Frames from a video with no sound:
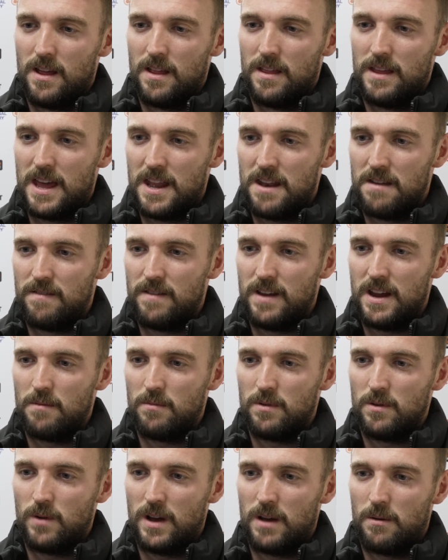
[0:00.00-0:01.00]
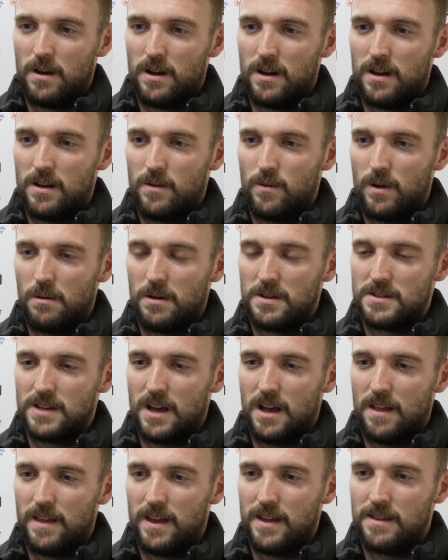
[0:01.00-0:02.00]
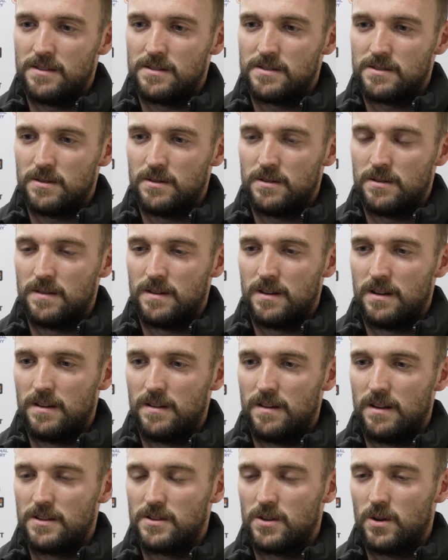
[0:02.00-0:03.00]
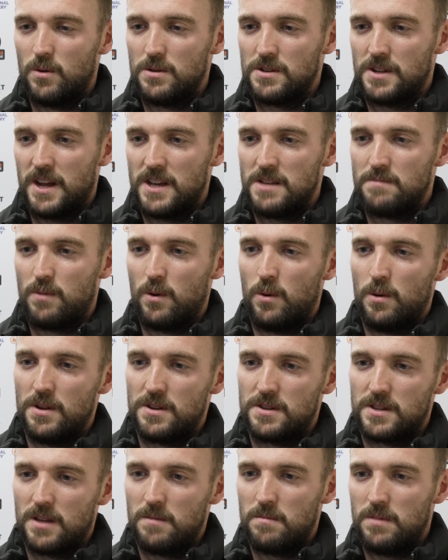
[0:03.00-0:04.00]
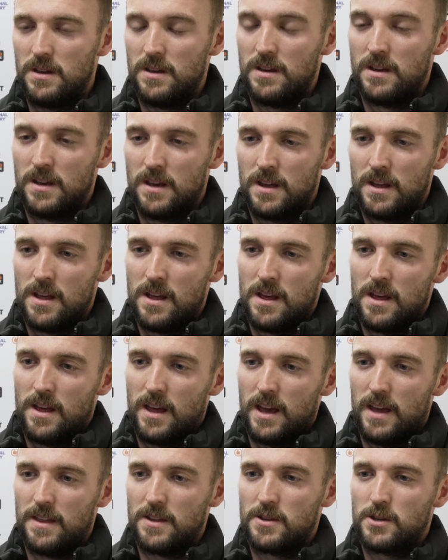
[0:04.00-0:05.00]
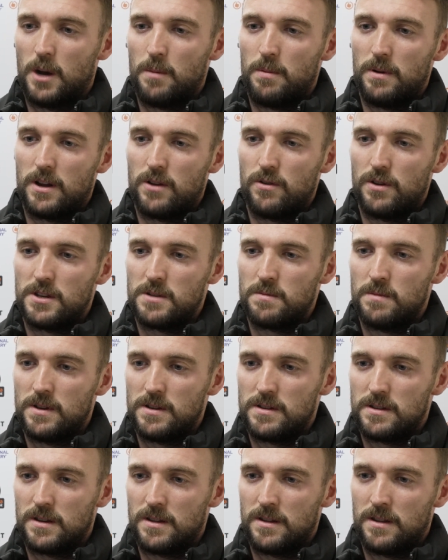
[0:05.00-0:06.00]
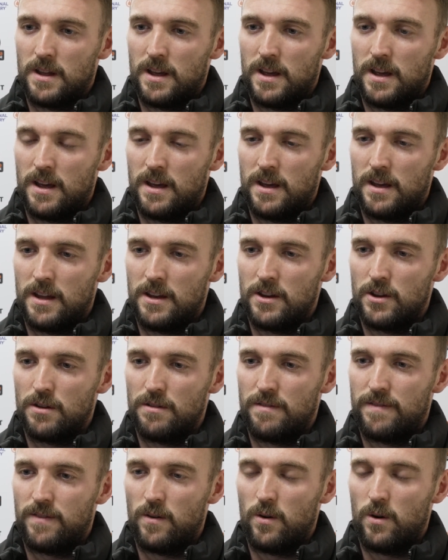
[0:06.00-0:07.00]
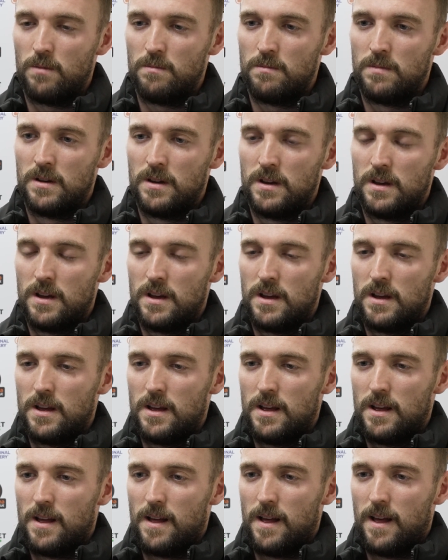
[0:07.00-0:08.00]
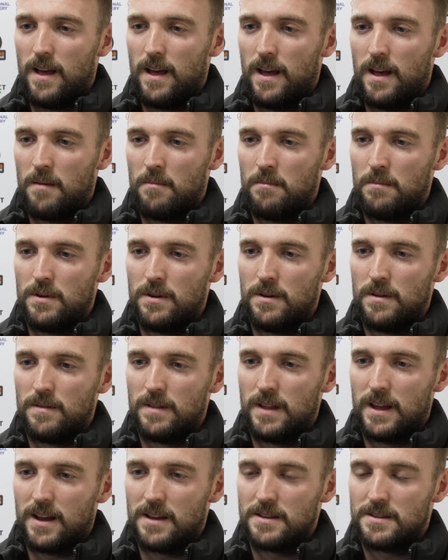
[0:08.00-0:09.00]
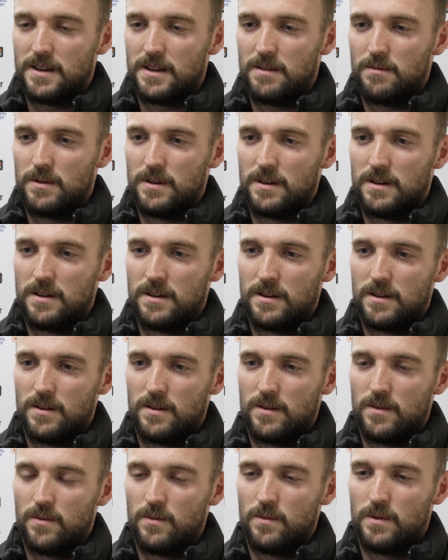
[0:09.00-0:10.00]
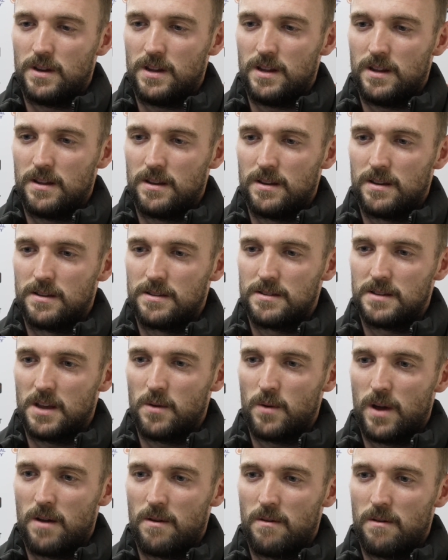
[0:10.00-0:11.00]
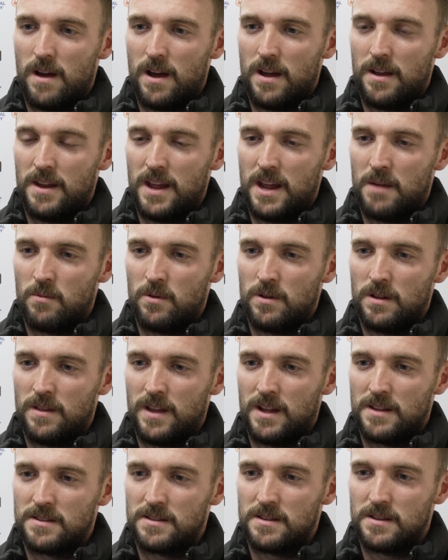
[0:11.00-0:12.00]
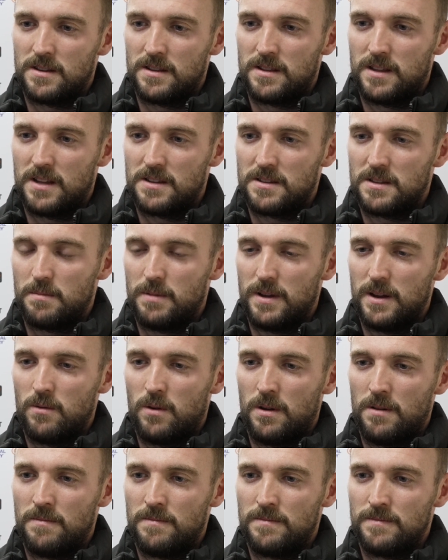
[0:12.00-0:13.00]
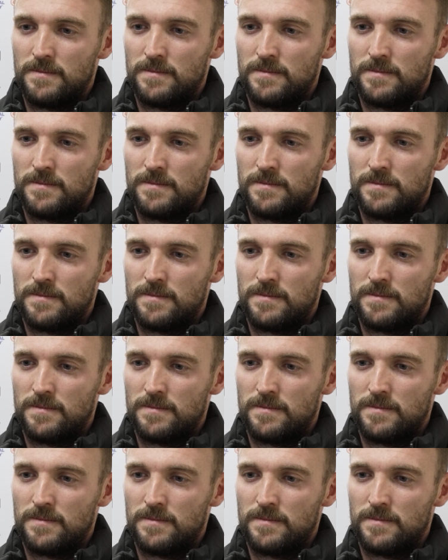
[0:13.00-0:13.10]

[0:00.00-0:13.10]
the end of April where we're sat then. So it's always a nice bonus to be at the top at Christmas and in good form. But like I said, we need to see where we're at in April, and that's the big one.